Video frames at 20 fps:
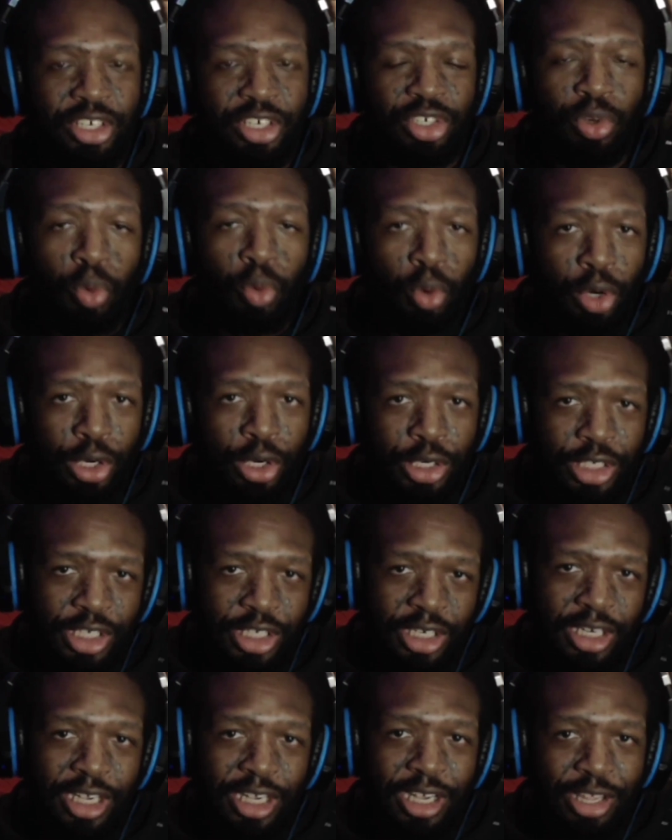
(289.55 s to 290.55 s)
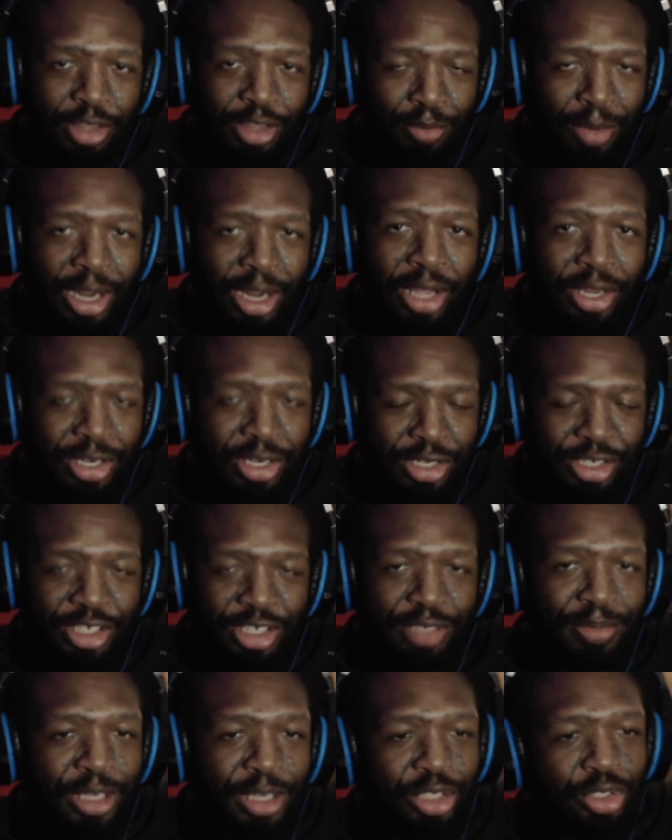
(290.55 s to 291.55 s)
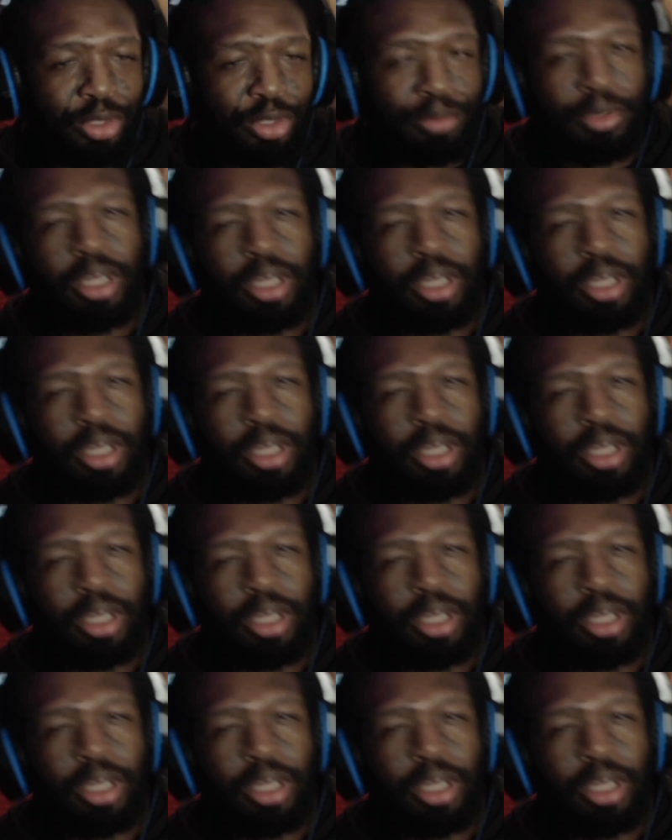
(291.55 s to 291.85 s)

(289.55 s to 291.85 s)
towards the male end of the spectrum.